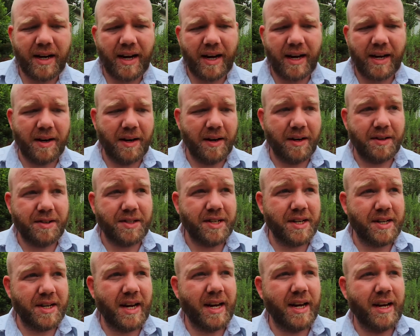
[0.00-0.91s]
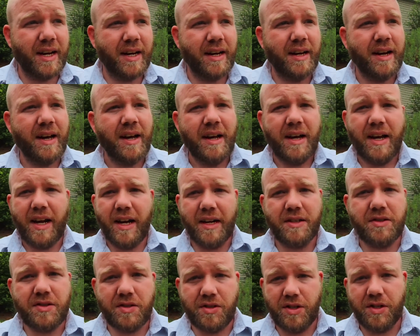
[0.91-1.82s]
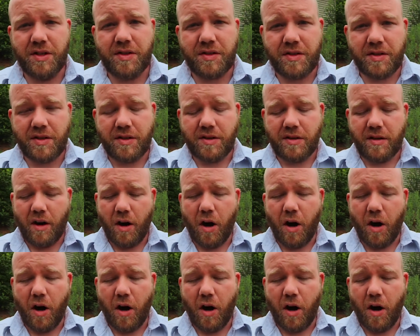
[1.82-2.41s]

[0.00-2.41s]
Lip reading: and today it's just